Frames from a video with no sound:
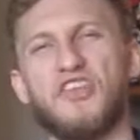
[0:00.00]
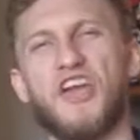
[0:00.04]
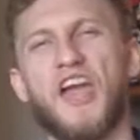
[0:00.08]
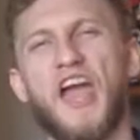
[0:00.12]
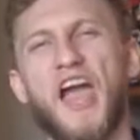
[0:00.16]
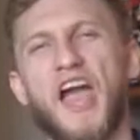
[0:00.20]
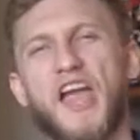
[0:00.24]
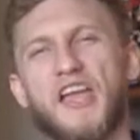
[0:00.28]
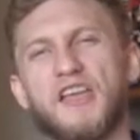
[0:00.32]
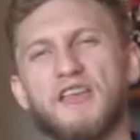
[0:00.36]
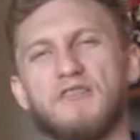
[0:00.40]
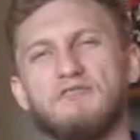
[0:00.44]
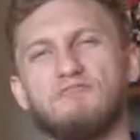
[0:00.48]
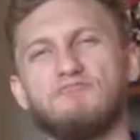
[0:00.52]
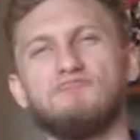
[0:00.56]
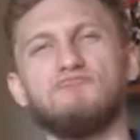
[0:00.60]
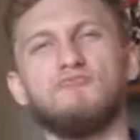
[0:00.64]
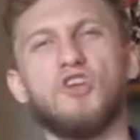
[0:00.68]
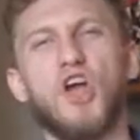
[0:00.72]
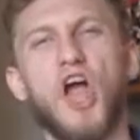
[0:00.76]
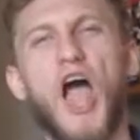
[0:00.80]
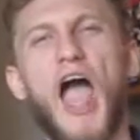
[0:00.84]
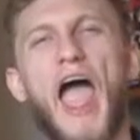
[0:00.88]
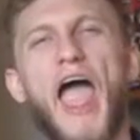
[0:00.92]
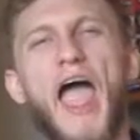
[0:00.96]
guy.
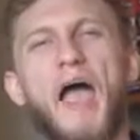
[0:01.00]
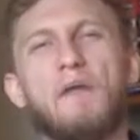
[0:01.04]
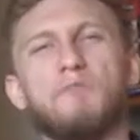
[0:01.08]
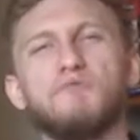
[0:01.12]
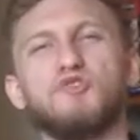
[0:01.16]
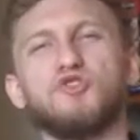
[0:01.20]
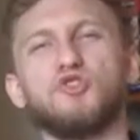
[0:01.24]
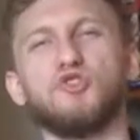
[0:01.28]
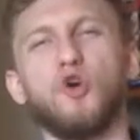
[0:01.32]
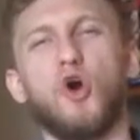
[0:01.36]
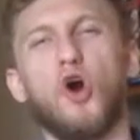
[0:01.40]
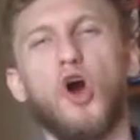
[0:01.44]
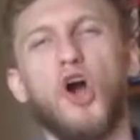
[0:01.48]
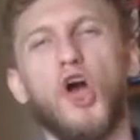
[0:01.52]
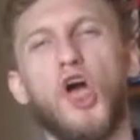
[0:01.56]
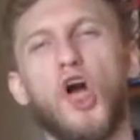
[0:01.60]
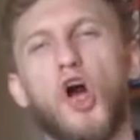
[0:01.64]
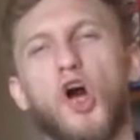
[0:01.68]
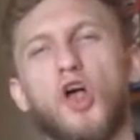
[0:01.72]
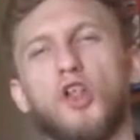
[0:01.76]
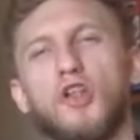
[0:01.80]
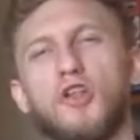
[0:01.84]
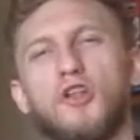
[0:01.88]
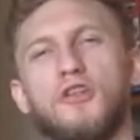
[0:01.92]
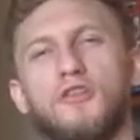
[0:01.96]
I'm Scott
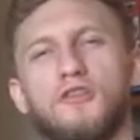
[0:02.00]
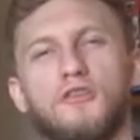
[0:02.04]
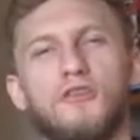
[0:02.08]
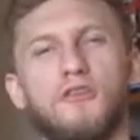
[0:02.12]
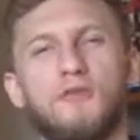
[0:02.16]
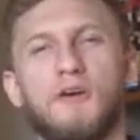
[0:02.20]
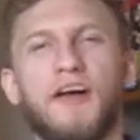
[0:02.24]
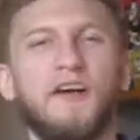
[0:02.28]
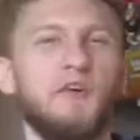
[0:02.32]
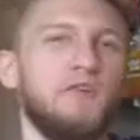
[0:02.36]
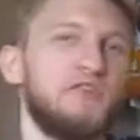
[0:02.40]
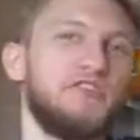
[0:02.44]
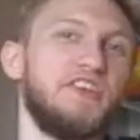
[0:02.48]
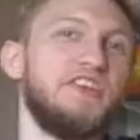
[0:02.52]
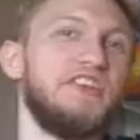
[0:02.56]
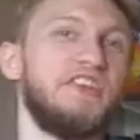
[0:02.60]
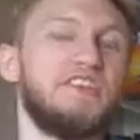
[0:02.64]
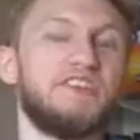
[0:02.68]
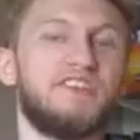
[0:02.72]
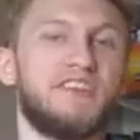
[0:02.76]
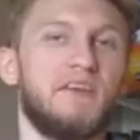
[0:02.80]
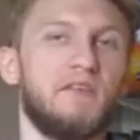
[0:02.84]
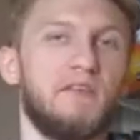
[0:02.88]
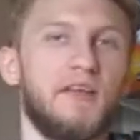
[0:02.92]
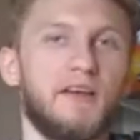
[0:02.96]
Hall. And obviously he
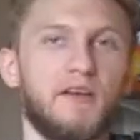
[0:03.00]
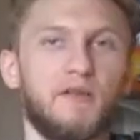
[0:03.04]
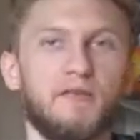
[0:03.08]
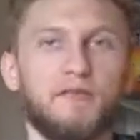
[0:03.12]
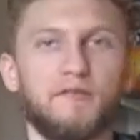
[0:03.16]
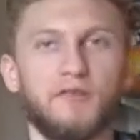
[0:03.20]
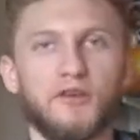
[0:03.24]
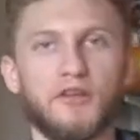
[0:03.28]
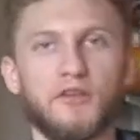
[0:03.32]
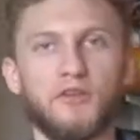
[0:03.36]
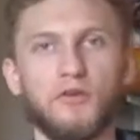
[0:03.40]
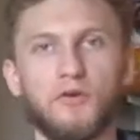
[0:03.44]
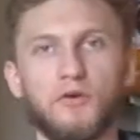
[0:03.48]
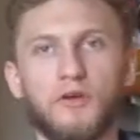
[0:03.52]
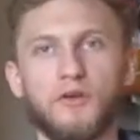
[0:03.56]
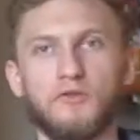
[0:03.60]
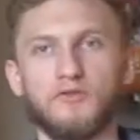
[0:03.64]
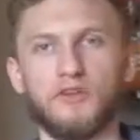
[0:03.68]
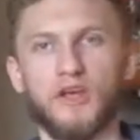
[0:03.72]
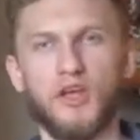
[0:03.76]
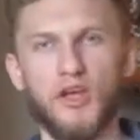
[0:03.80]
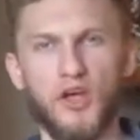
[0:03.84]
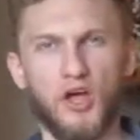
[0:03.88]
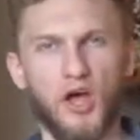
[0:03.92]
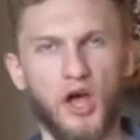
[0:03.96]
didn't sound like a fucking little
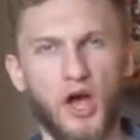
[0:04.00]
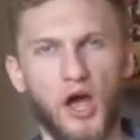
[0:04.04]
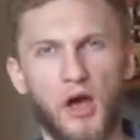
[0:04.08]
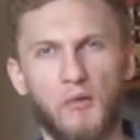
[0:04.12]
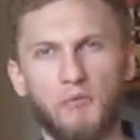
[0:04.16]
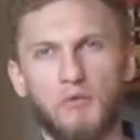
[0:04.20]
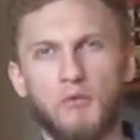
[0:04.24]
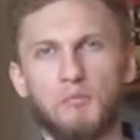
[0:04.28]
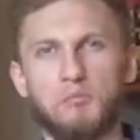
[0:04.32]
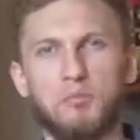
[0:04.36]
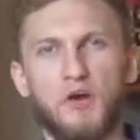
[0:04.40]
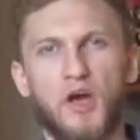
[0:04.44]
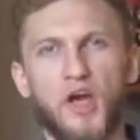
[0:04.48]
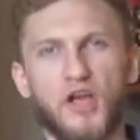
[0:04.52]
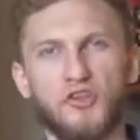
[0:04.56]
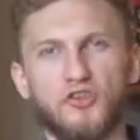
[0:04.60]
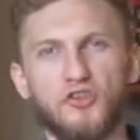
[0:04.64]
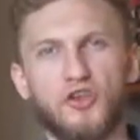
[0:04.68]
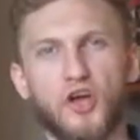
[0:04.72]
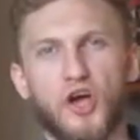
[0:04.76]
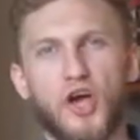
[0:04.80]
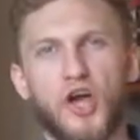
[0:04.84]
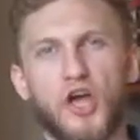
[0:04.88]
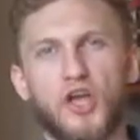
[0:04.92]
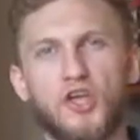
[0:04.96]
goes, I'm the bad
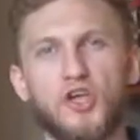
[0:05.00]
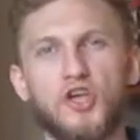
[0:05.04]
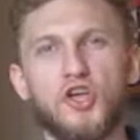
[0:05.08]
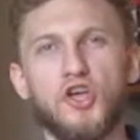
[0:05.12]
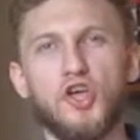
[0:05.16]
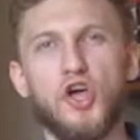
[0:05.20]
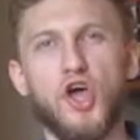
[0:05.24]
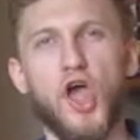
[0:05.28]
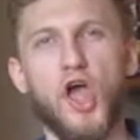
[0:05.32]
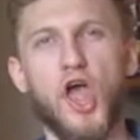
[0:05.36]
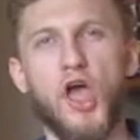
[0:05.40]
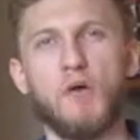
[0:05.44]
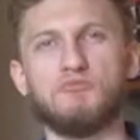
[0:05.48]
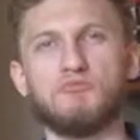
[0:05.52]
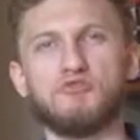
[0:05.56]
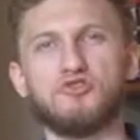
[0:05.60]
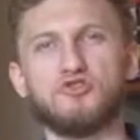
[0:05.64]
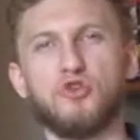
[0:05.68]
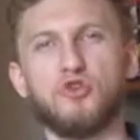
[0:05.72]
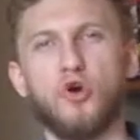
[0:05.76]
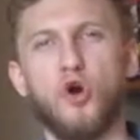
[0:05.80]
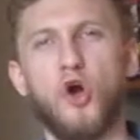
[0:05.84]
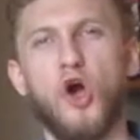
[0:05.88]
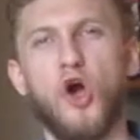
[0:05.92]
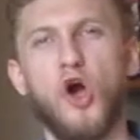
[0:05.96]
guy. I'm
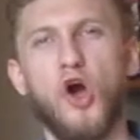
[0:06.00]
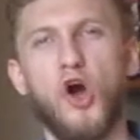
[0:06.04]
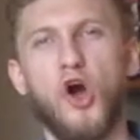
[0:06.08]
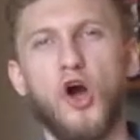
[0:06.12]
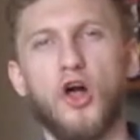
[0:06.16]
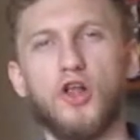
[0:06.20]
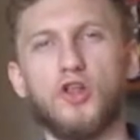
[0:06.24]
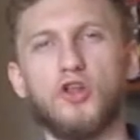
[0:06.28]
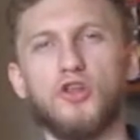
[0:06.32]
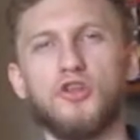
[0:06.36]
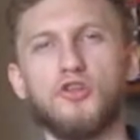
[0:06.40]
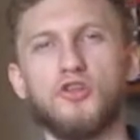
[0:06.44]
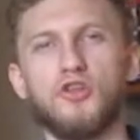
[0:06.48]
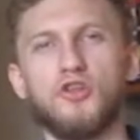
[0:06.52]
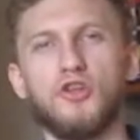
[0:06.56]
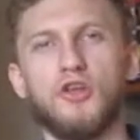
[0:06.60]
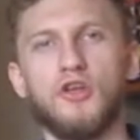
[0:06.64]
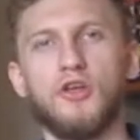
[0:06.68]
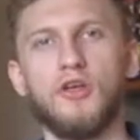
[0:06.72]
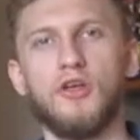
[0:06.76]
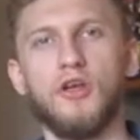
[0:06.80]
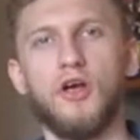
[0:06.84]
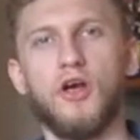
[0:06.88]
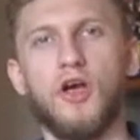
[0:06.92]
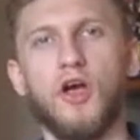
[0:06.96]
Scott Hall.
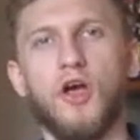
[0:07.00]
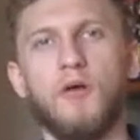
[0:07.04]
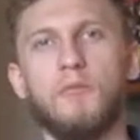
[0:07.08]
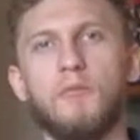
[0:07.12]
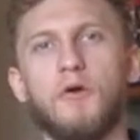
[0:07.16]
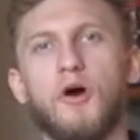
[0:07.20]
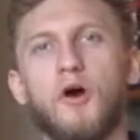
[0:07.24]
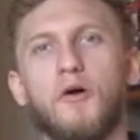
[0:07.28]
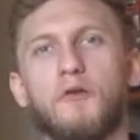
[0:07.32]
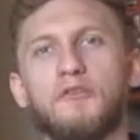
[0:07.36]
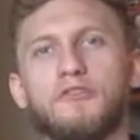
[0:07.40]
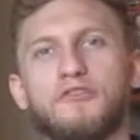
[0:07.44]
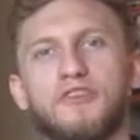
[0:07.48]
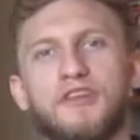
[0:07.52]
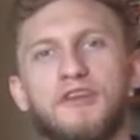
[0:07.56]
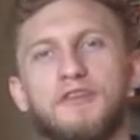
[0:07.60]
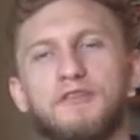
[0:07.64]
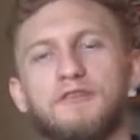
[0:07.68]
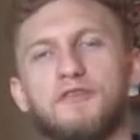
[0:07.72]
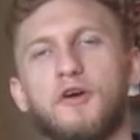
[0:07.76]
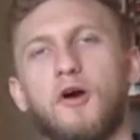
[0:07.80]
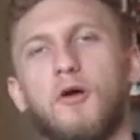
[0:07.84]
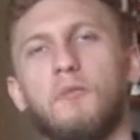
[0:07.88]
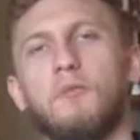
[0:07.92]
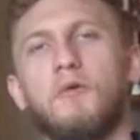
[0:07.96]
Obviously
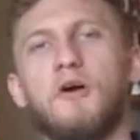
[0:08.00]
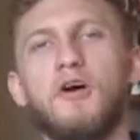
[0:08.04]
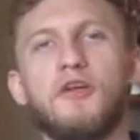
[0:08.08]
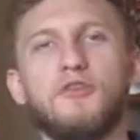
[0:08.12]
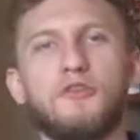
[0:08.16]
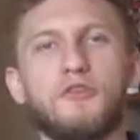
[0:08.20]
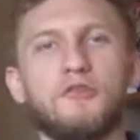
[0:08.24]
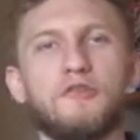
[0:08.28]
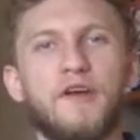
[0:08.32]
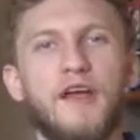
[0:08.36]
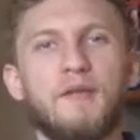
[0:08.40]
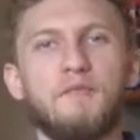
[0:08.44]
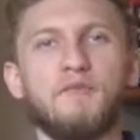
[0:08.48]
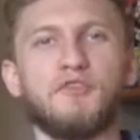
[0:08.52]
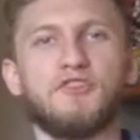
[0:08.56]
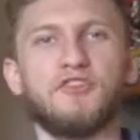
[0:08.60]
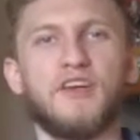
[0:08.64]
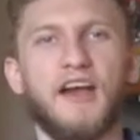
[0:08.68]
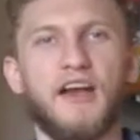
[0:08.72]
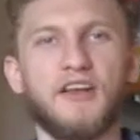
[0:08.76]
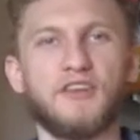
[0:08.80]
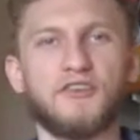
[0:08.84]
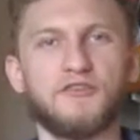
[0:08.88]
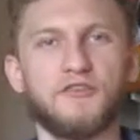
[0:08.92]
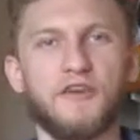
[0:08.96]
from the famous
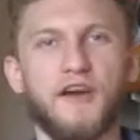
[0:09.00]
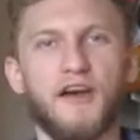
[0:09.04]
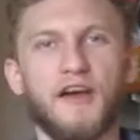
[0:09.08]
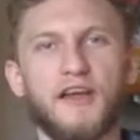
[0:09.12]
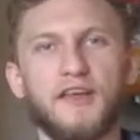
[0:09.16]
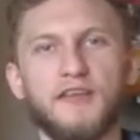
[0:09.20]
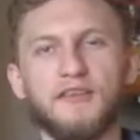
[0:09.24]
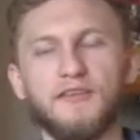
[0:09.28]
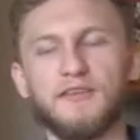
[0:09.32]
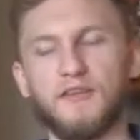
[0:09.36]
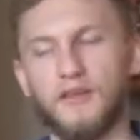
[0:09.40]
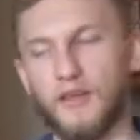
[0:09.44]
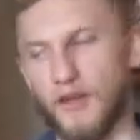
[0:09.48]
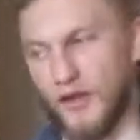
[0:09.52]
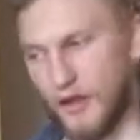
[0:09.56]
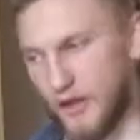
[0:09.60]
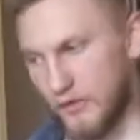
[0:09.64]
catchphrase,